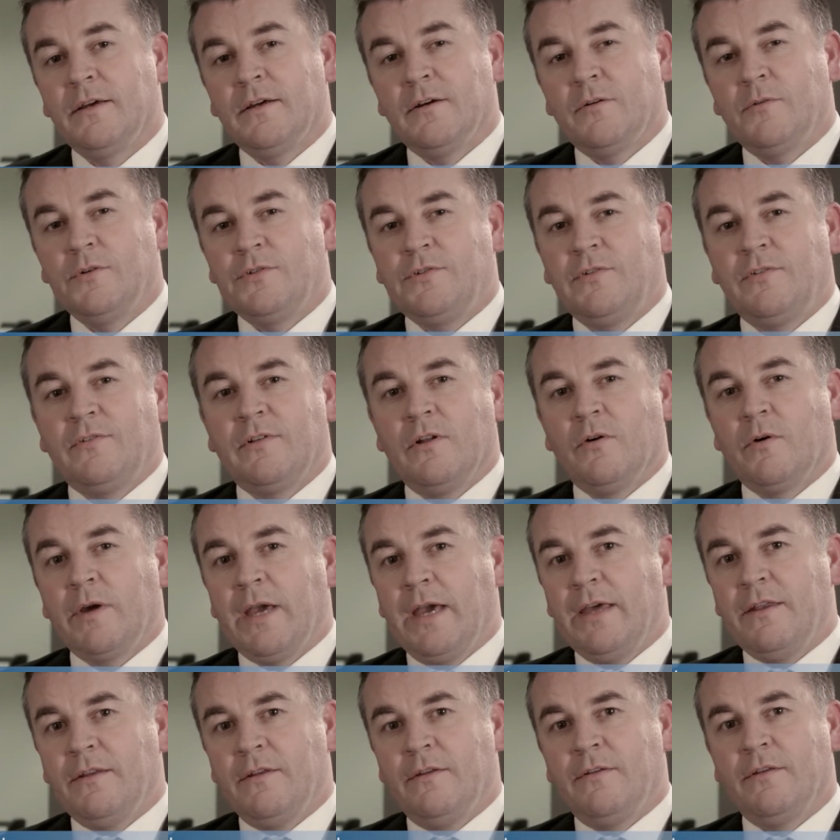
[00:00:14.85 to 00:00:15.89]
which is
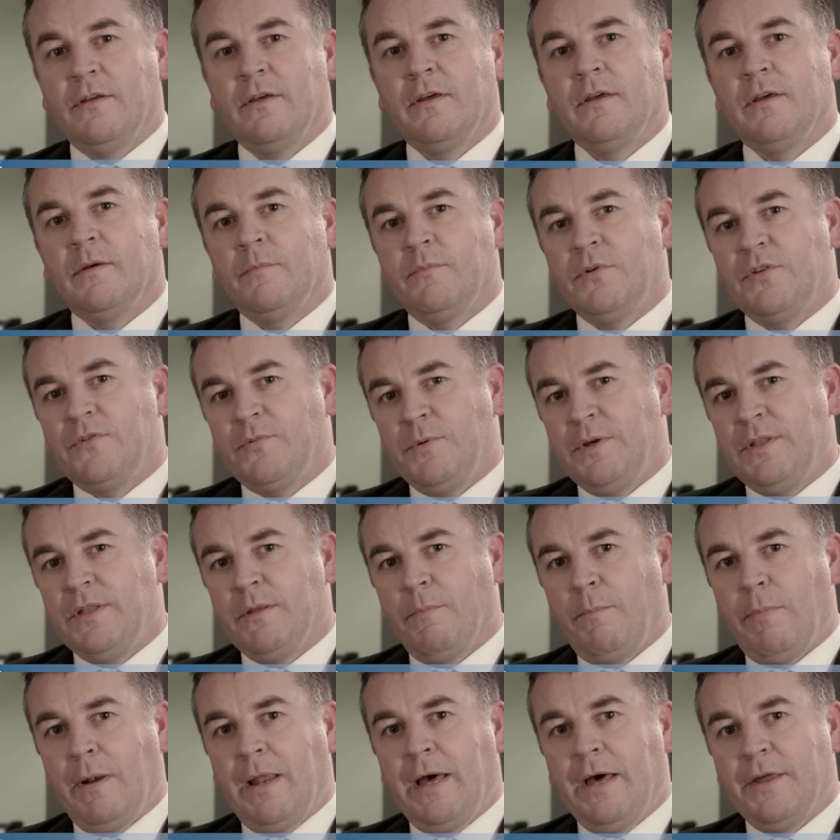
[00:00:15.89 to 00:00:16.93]
located between the
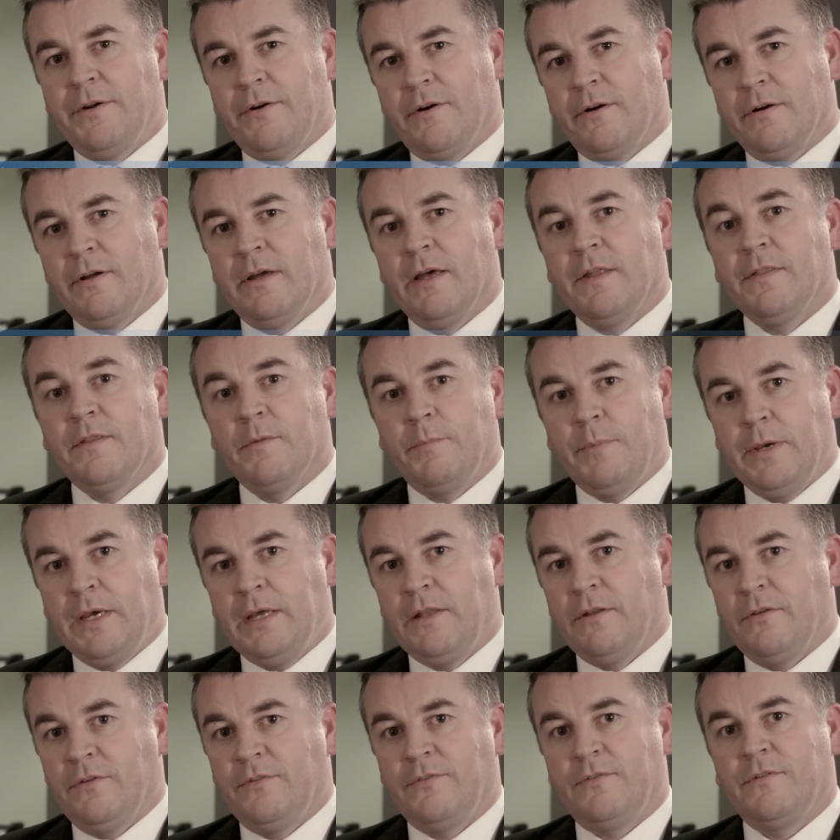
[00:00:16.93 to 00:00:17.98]
bladder and the
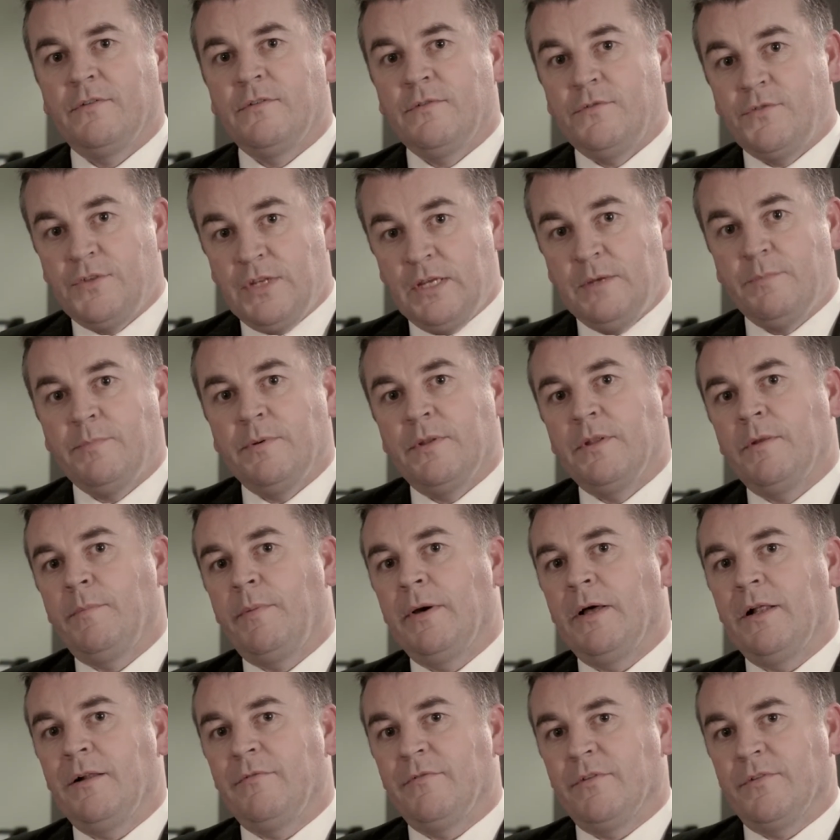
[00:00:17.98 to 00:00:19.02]
penis, deep in the
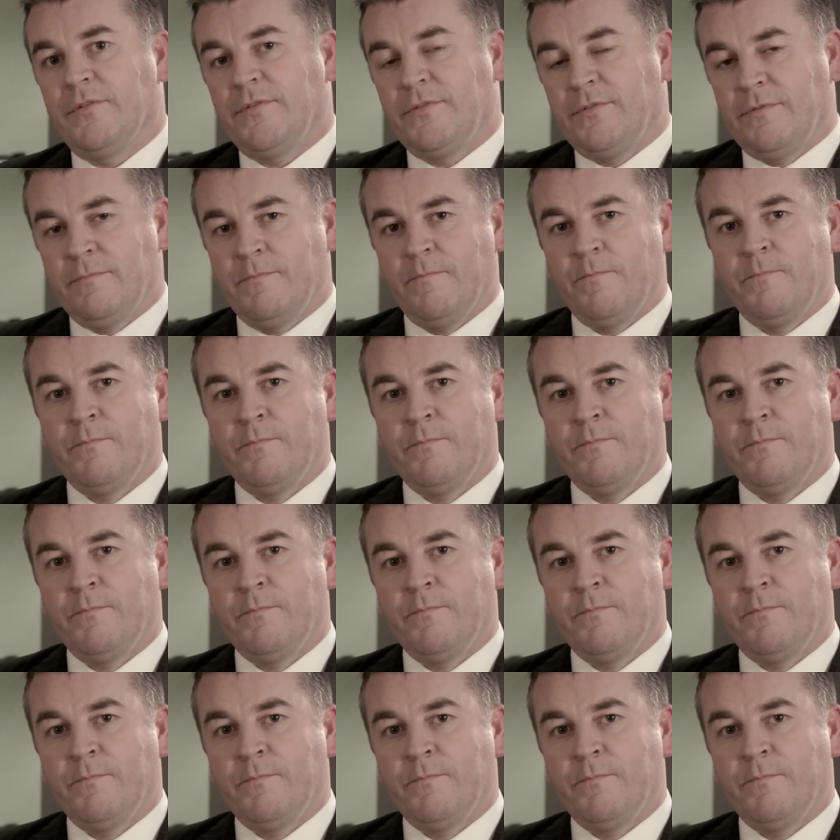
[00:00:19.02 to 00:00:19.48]
pelvis.